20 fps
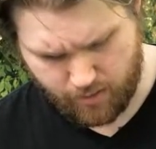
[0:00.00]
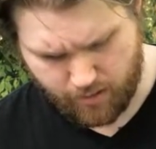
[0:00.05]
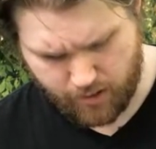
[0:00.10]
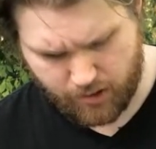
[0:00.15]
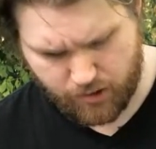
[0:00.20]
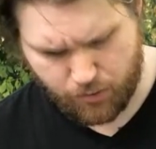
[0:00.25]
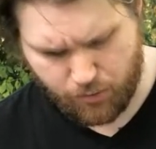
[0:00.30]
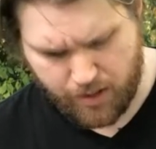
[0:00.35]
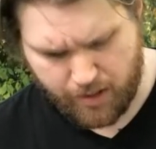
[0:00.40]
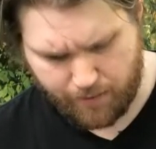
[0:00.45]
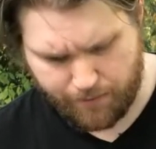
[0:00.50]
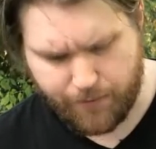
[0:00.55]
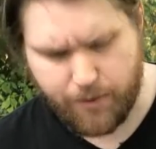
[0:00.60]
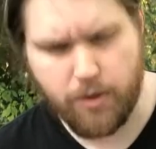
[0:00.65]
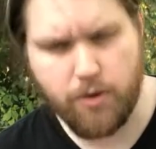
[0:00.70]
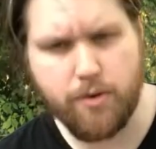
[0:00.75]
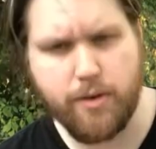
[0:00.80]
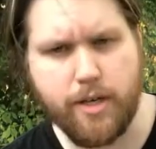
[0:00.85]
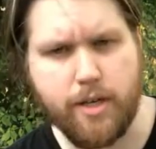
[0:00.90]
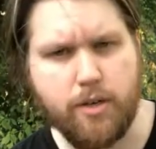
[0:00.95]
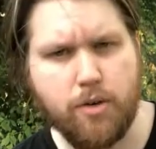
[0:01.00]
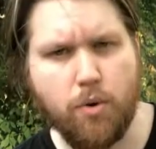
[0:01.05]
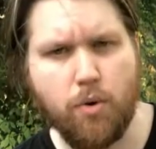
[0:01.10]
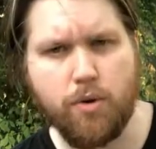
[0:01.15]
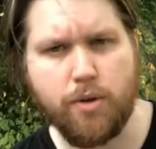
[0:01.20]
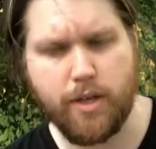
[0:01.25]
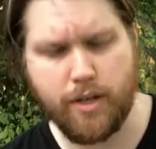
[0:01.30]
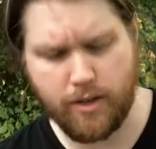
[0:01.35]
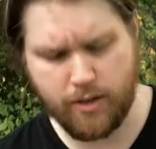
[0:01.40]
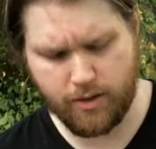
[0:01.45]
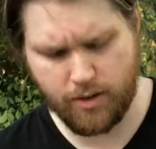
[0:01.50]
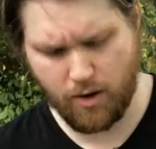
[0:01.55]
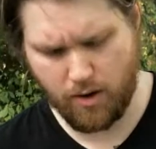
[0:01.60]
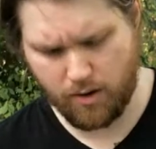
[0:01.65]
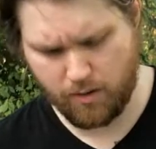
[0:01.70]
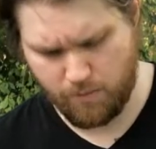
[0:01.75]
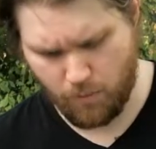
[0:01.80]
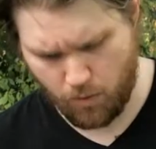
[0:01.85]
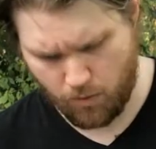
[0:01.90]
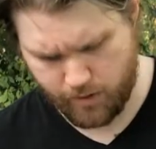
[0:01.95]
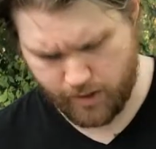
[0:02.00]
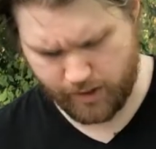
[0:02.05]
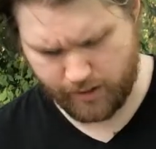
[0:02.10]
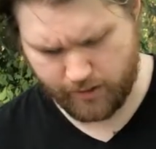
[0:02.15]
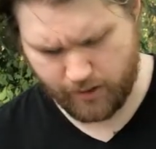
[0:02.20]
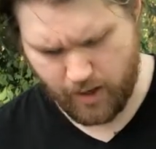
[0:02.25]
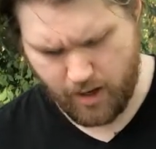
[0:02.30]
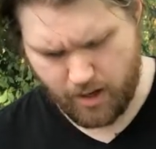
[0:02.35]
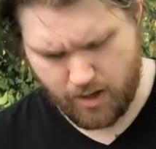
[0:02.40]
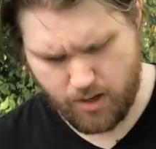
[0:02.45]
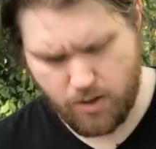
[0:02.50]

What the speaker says: sweet fury courting dark mornings,